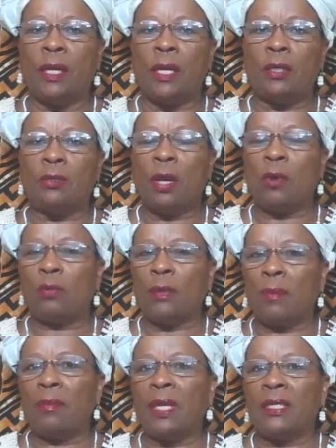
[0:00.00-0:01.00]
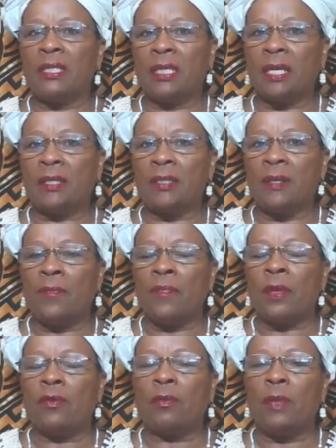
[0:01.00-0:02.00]
So I hope that makes sense.
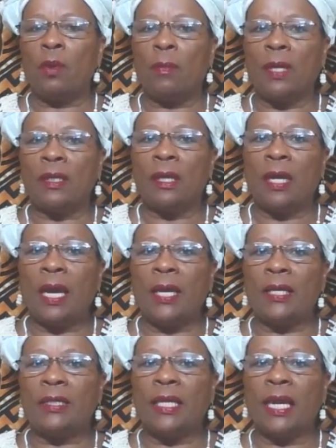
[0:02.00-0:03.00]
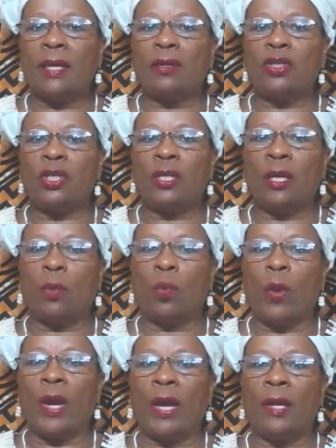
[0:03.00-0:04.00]
To me, Obatala is the energy that
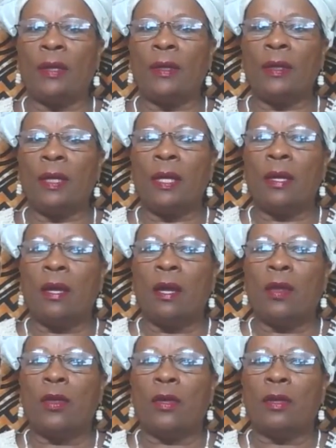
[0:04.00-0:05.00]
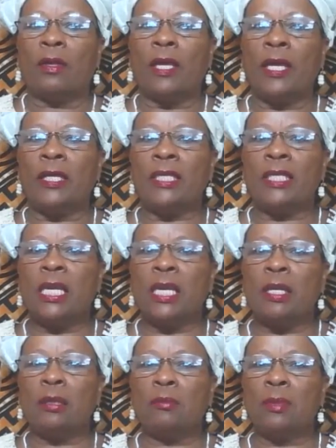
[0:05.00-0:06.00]
when things
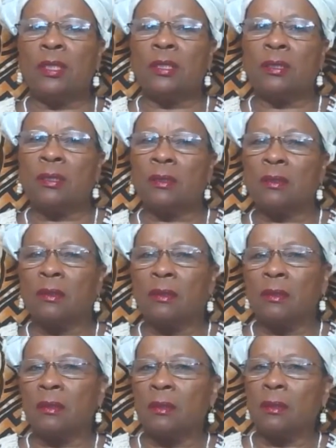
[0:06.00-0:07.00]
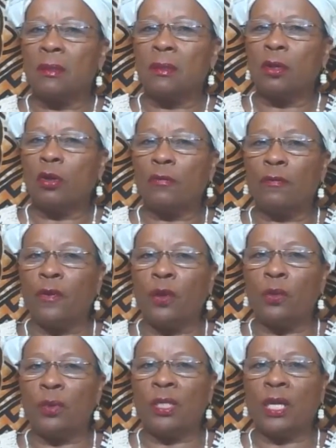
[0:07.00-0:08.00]
seems
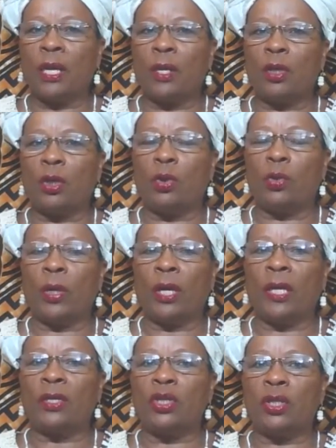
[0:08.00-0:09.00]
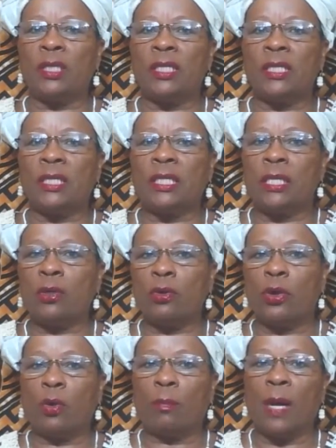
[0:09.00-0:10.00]
confusing, you can just still
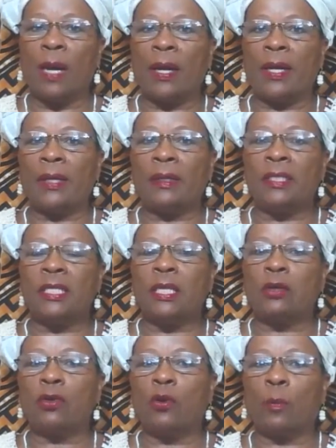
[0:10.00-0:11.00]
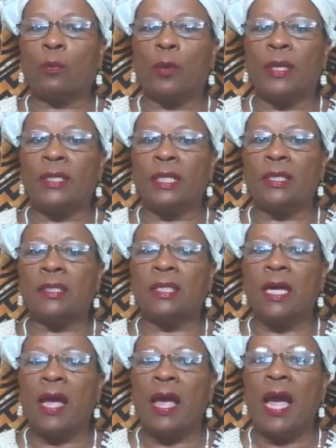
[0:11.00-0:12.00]
your mind, still your
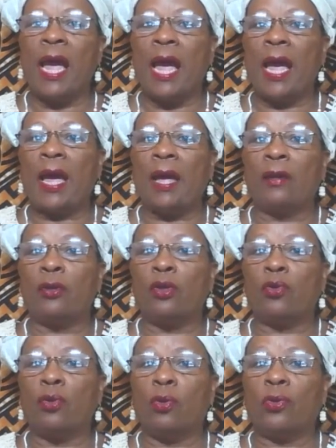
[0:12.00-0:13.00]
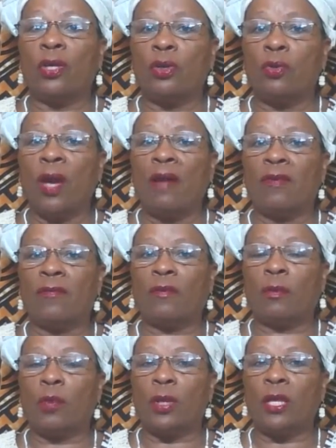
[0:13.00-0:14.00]
presence, and you know that you have it
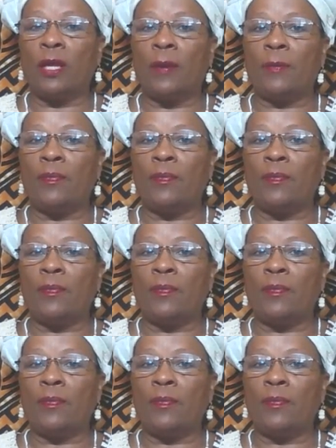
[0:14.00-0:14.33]
from within.